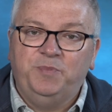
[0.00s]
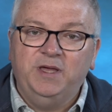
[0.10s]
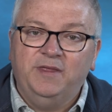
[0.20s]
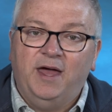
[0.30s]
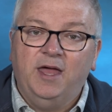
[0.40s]

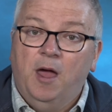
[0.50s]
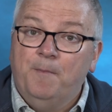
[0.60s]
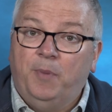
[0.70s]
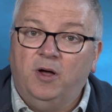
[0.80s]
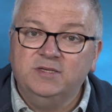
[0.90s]
be they
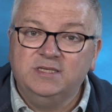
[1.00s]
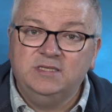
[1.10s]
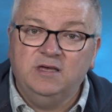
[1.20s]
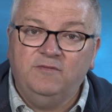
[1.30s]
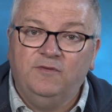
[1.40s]

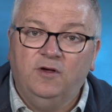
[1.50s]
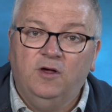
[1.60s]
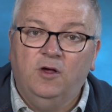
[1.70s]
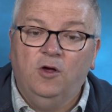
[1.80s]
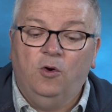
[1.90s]
positive
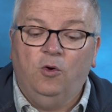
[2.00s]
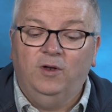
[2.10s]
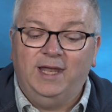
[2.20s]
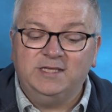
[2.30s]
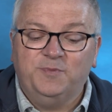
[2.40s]

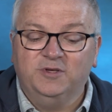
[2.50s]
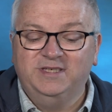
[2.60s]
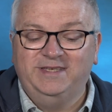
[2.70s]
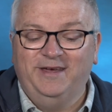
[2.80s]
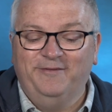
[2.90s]
or less
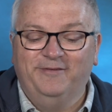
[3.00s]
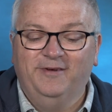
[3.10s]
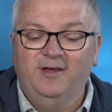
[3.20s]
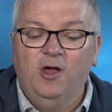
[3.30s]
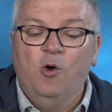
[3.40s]
positive.
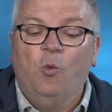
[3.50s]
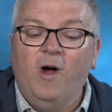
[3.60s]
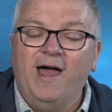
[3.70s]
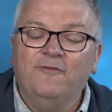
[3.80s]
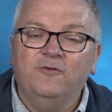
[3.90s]

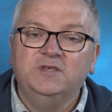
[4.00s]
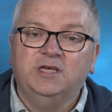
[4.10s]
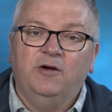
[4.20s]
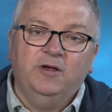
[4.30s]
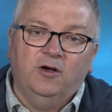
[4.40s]
Whatever is
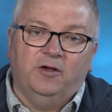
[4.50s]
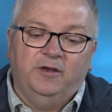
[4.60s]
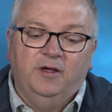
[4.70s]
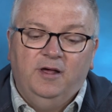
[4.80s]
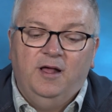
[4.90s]
going on,
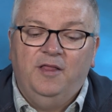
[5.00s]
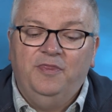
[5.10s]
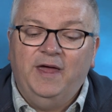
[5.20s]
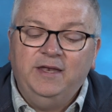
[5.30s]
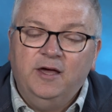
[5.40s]

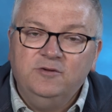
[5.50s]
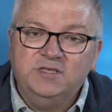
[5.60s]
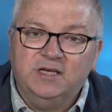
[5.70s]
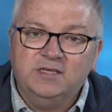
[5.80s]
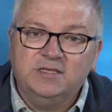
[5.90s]
they
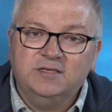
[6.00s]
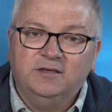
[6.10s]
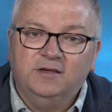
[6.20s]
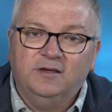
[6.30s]
notice.